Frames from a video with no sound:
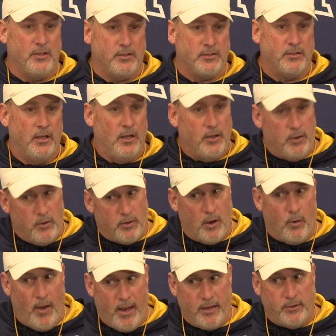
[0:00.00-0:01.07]
just, you
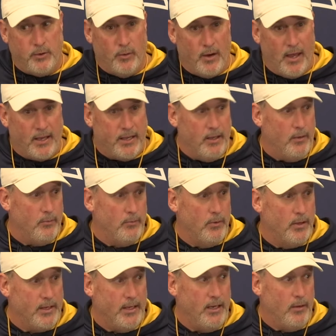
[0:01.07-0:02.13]
go, hey, do it like him.
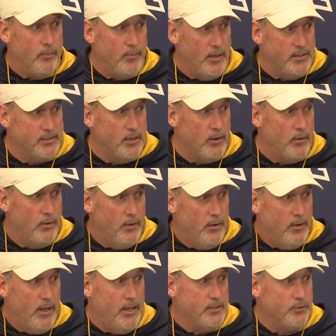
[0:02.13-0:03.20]
Look at him. He's here.
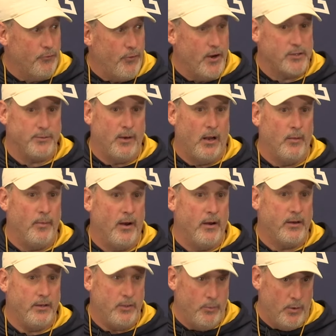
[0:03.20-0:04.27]
He's a freshman
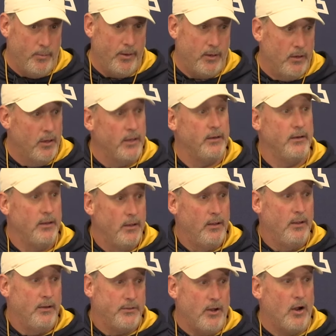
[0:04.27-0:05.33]
All-American. You want to be good?
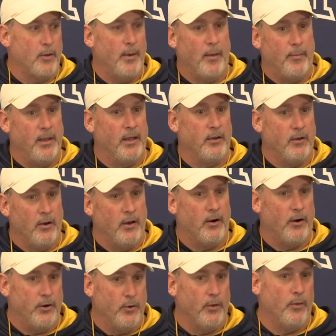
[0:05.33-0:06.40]
Talk about being good,
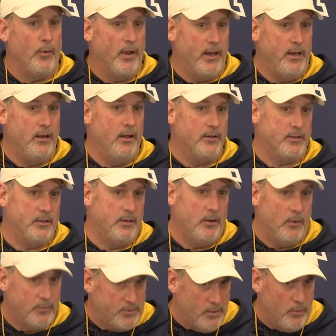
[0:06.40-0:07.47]
or do it the way he does it, you
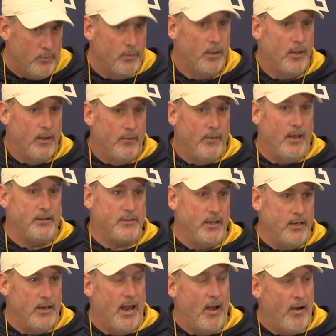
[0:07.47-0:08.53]
know. So that's,
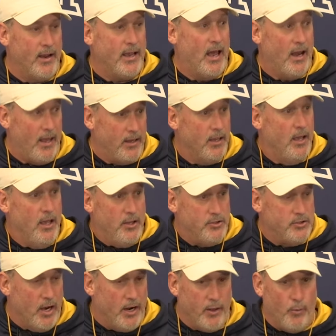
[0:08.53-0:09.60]
and now I got like
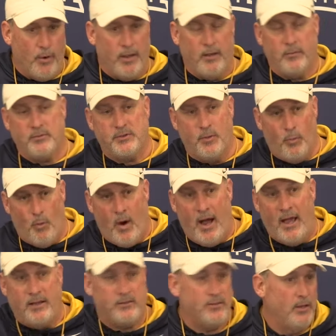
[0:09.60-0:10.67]
Johnny Williams,
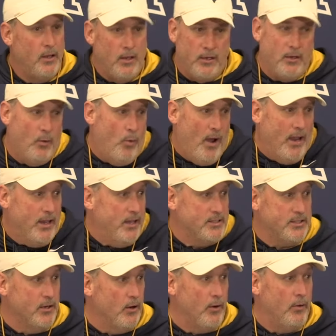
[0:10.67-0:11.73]
Wyatt's, you know, Wyatt
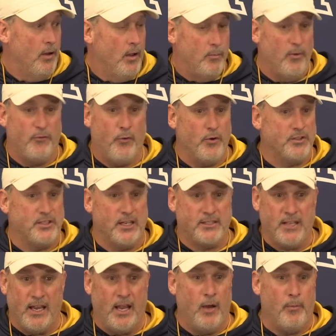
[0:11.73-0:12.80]
gets here before
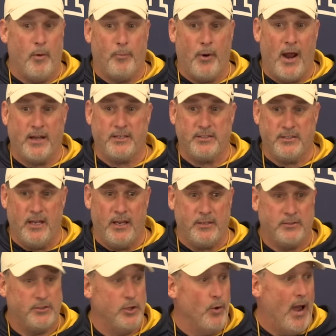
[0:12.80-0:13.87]
6 a.m. on practice
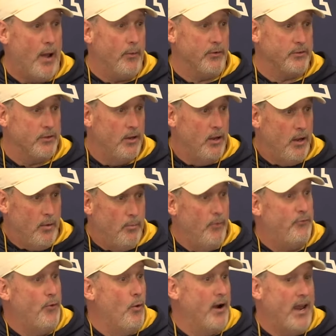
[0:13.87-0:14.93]
days, 2 hours
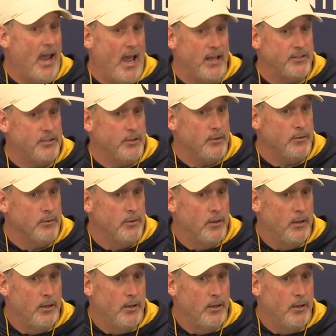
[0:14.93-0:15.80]
before he has to,